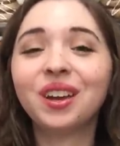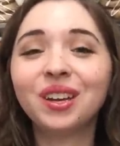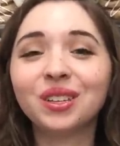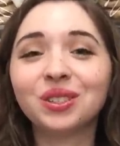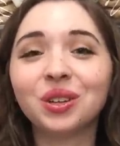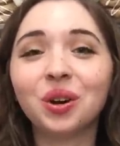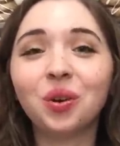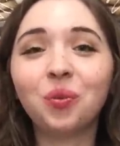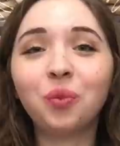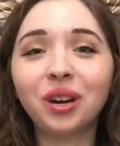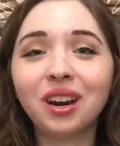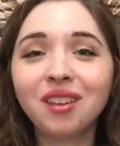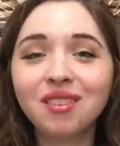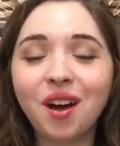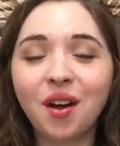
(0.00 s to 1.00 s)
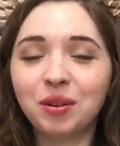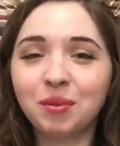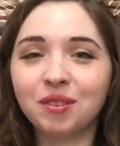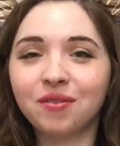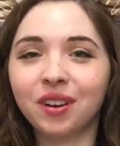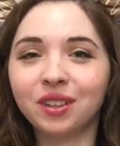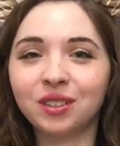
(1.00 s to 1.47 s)
So what I thought would
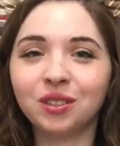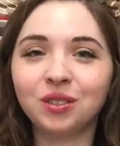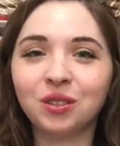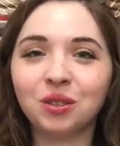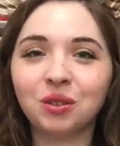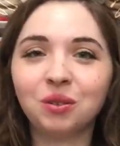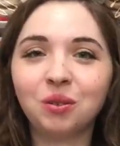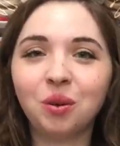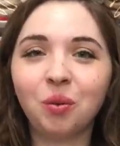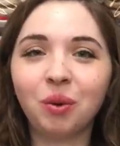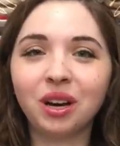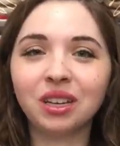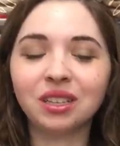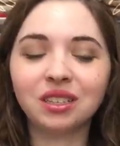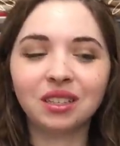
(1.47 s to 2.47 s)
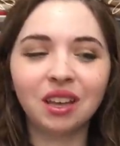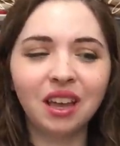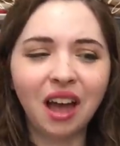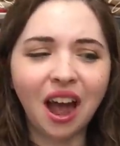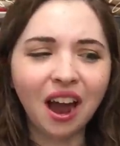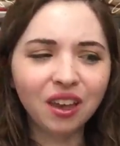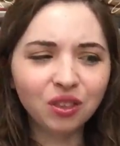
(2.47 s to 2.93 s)
be fun to do was
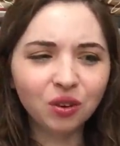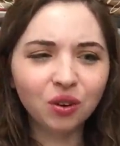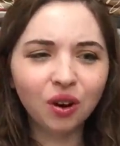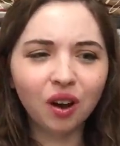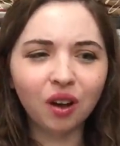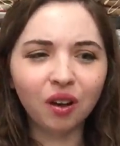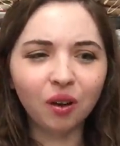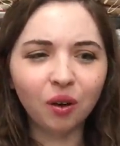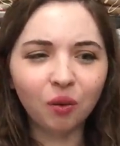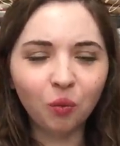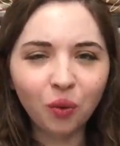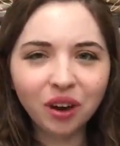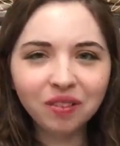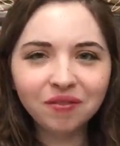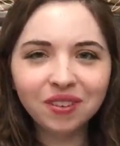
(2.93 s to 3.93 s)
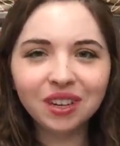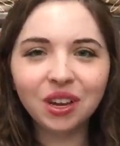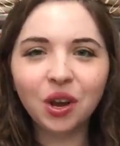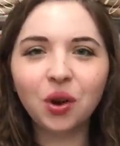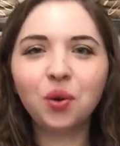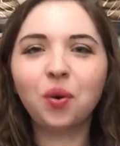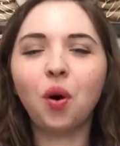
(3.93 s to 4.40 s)
either a one
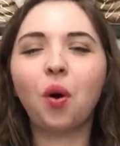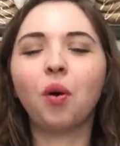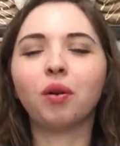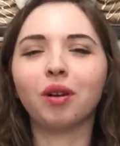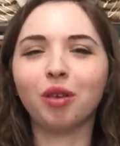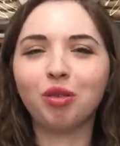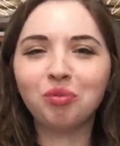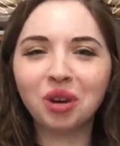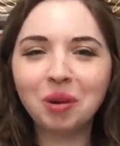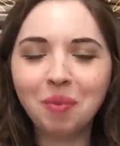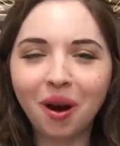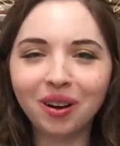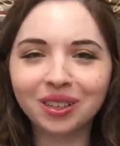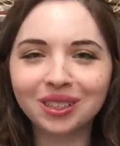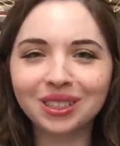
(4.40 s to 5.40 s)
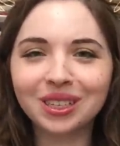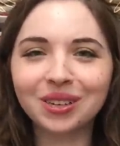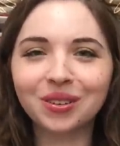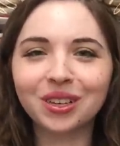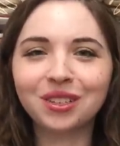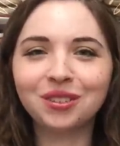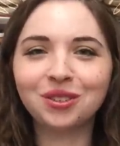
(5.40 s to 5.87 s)
video or a three-part
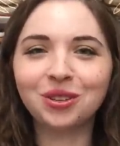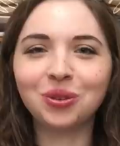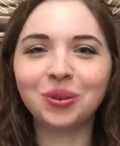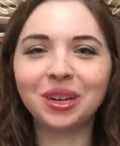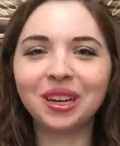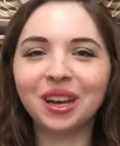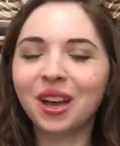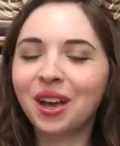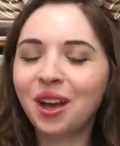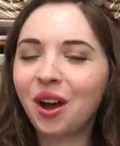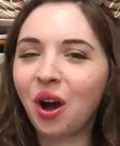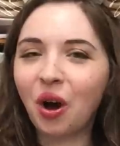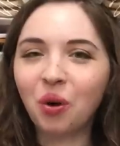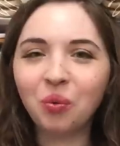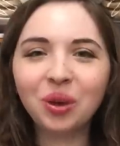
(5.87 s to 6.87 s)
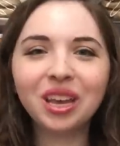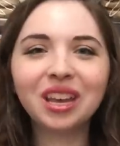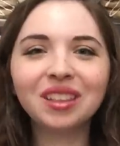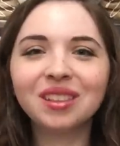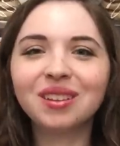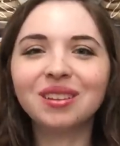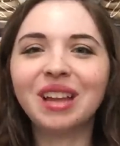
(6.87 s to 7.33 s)
series doing a week
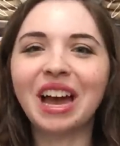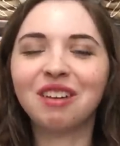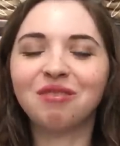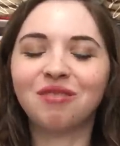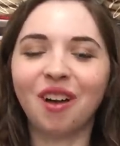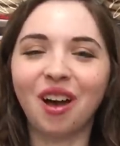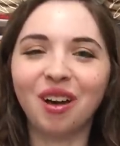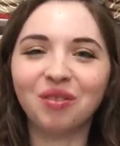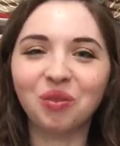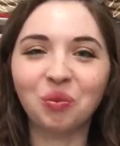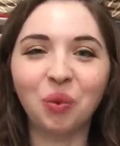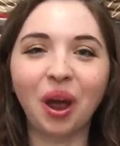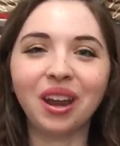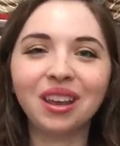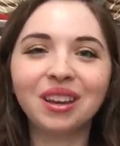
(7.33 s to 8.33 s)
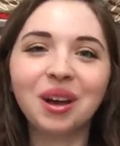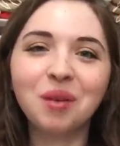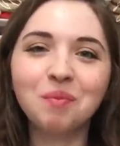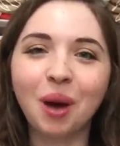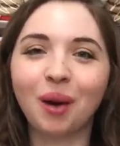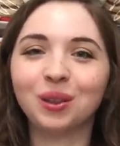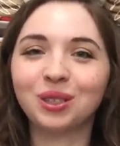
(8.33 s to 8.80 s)
in the life of running a
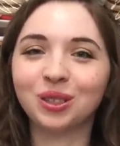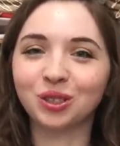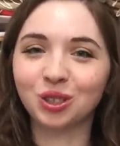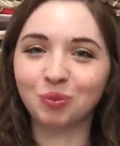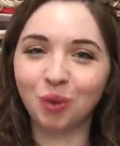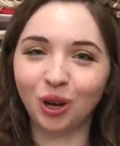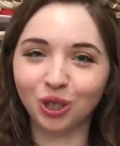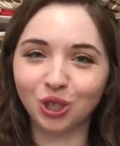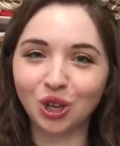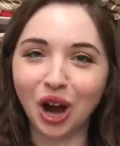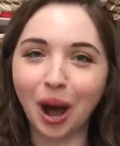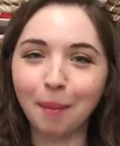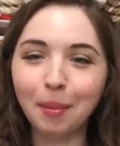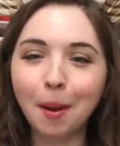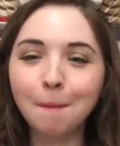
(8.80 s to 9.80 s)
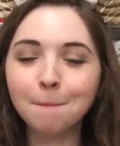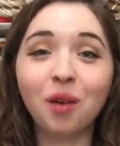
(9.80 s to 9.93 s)
mouse ear small shop.